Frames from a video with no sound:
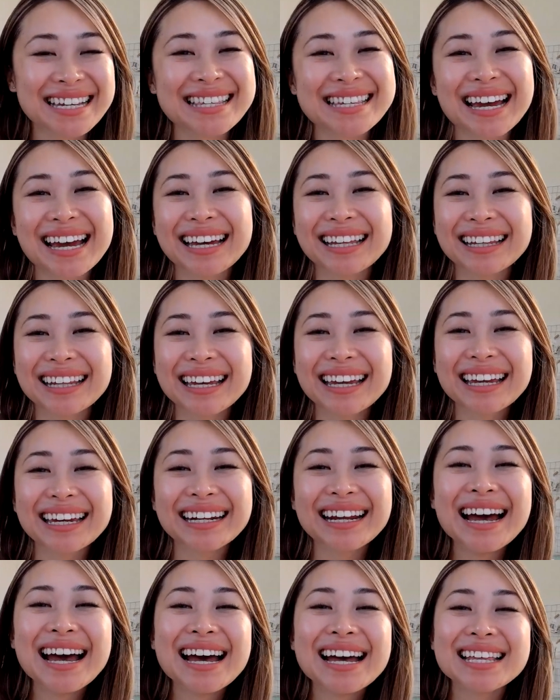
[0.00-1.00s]
It's
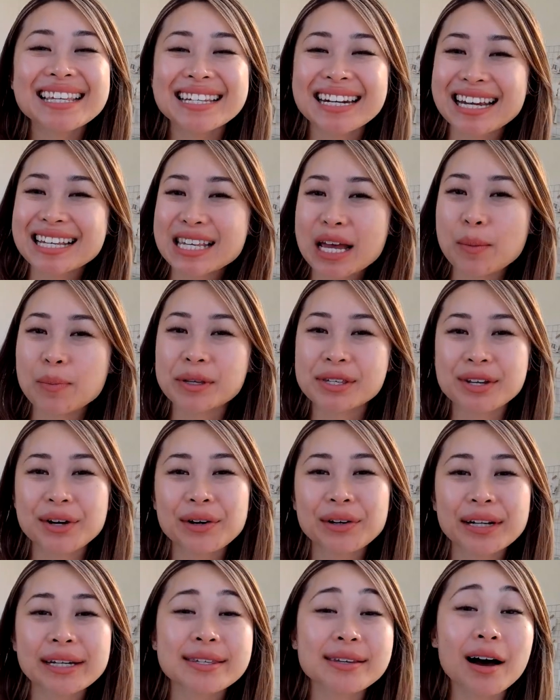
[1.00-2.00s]
Aileen. Today's
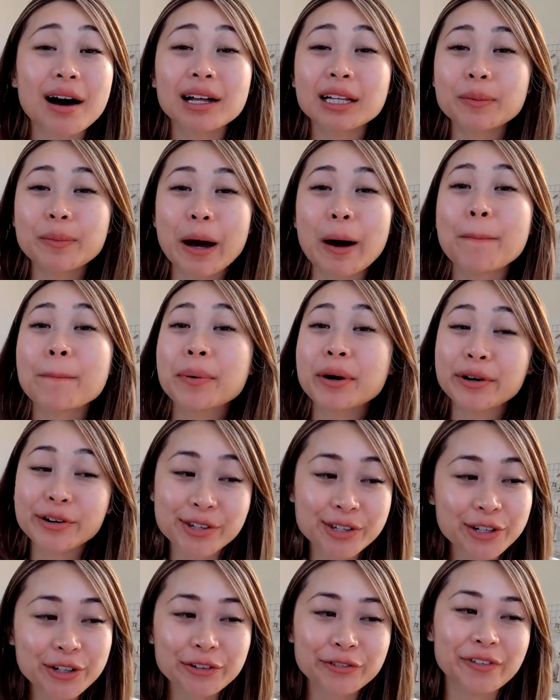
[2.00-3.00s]
episode is all about
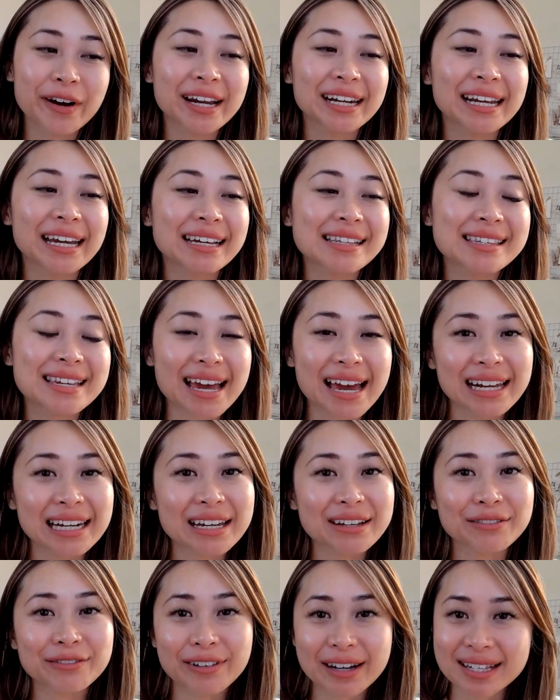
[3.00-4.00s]
personal finance
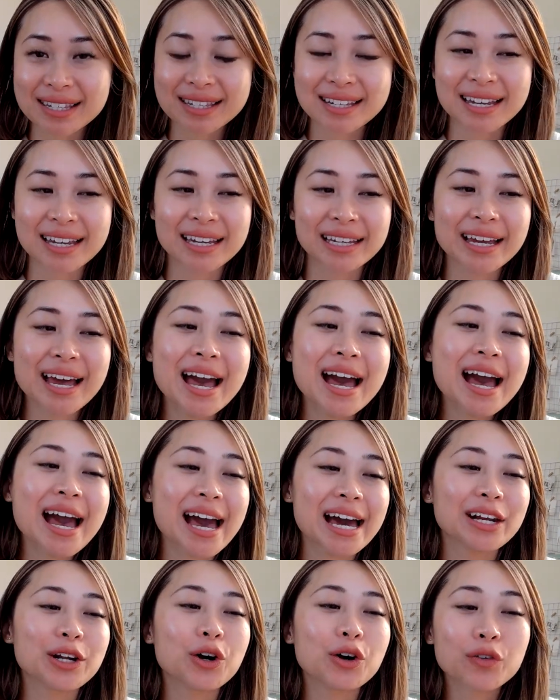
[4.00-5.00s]
and investing
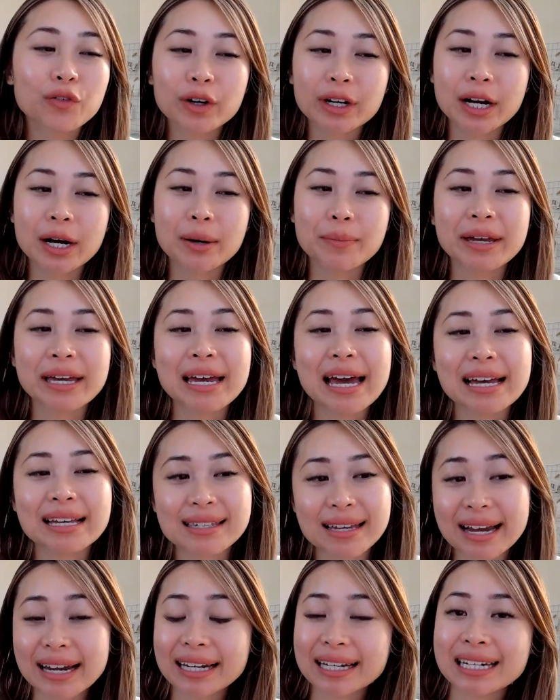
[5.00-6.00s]
and overcoming
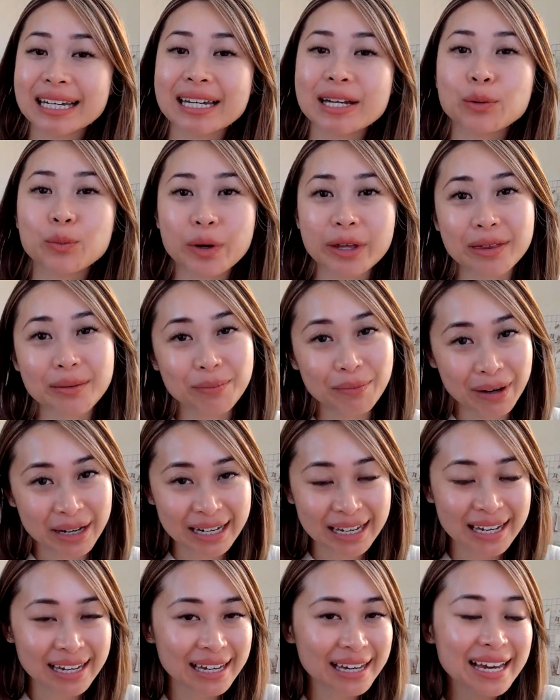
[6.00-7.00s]
anxiety with
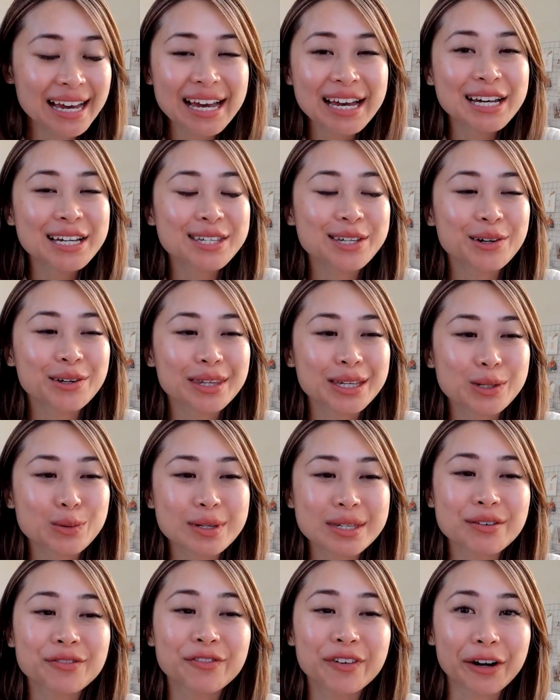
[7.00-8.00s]
money. So, this
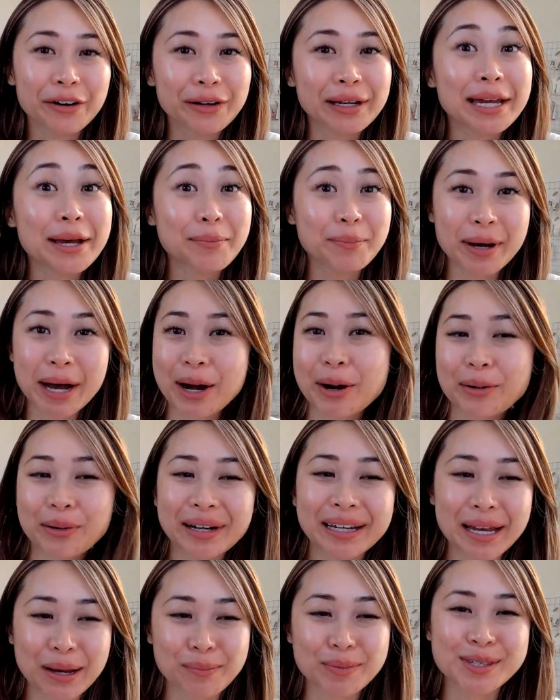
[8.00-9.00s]
was a very
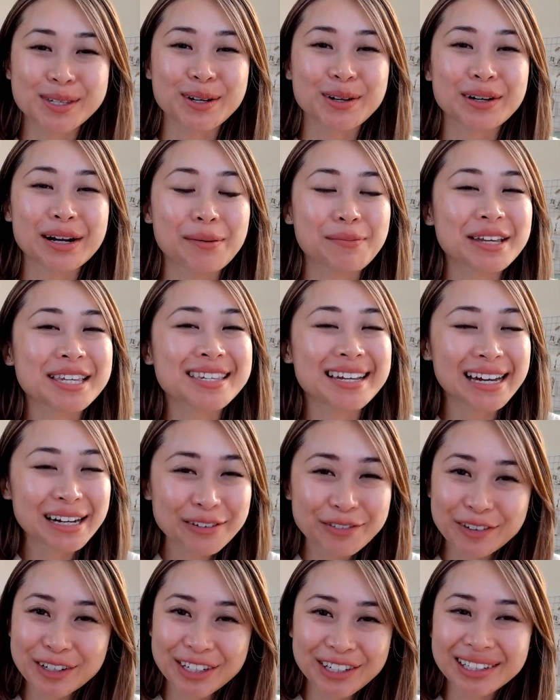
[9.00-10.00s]
empowering episode. I'm
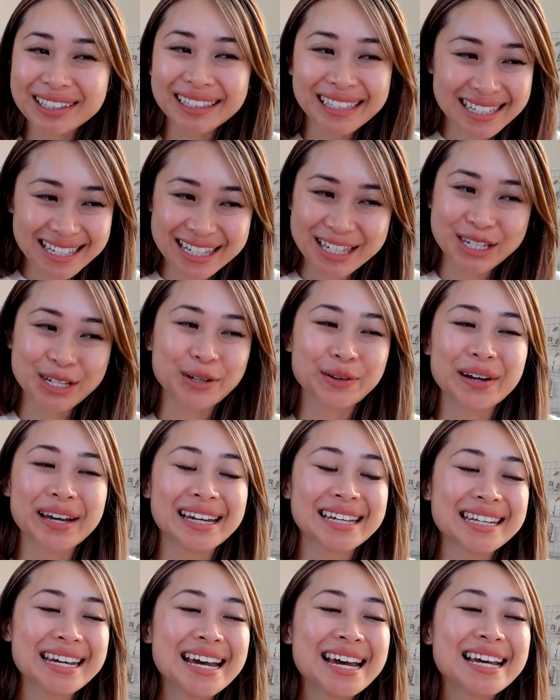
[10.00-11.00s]
excited for you to listen to
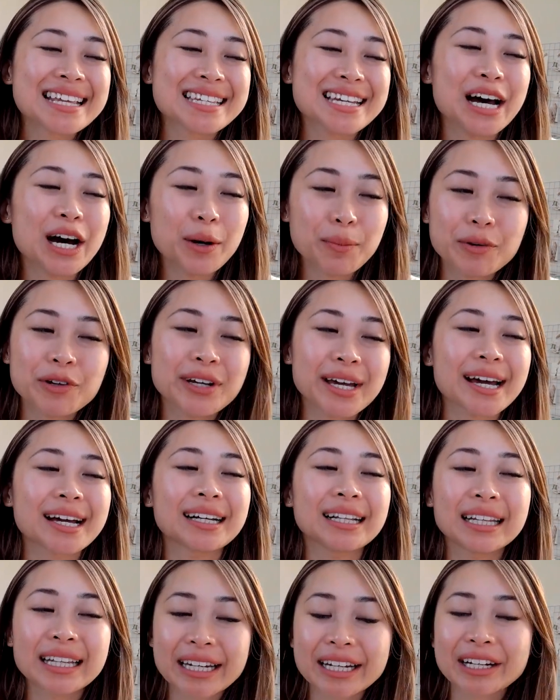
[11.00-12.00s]
it to help you
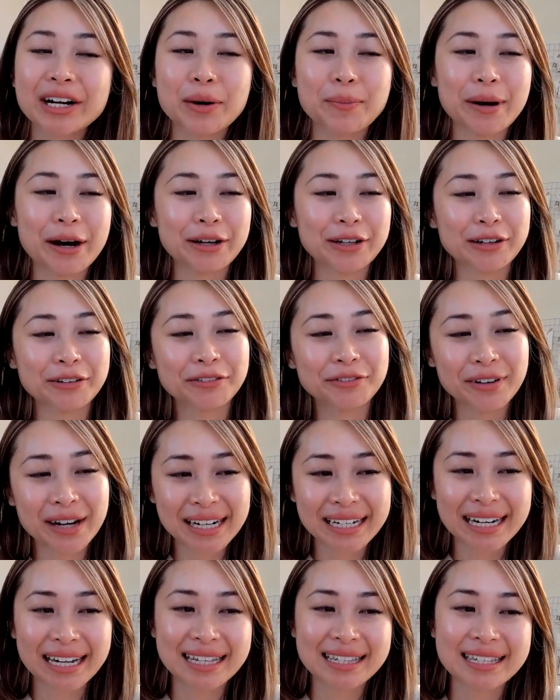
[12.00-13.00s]
get clear about your
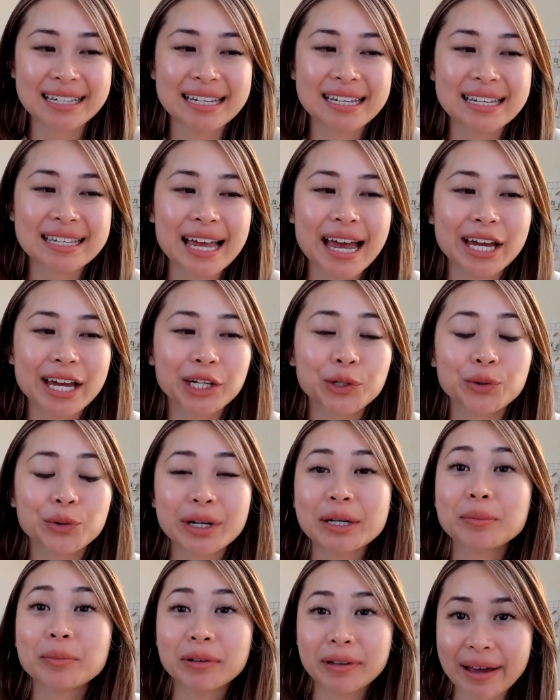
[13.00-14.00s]
finances and
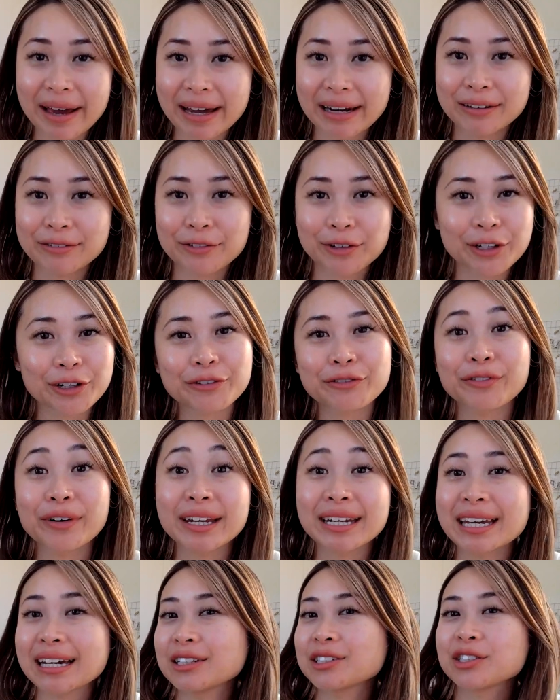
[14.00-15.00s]
create a plan for your
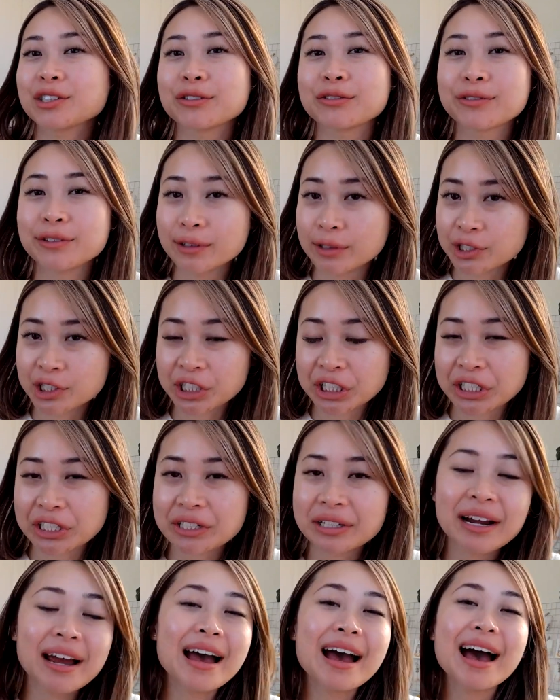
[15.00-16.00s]
financial
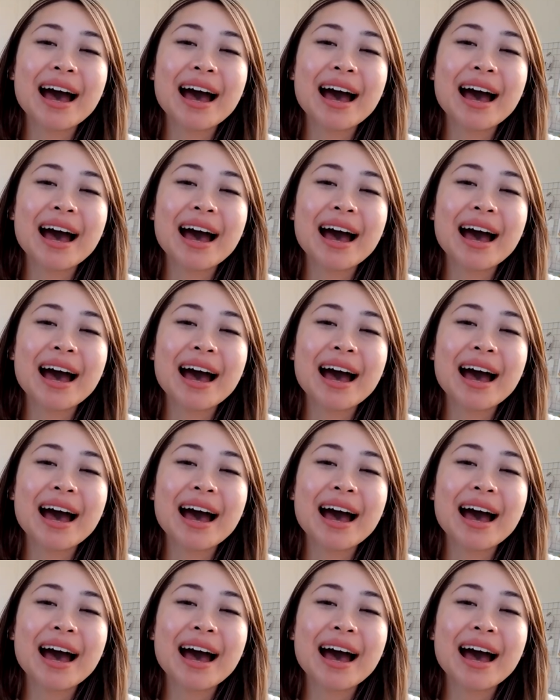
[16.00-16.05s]
future.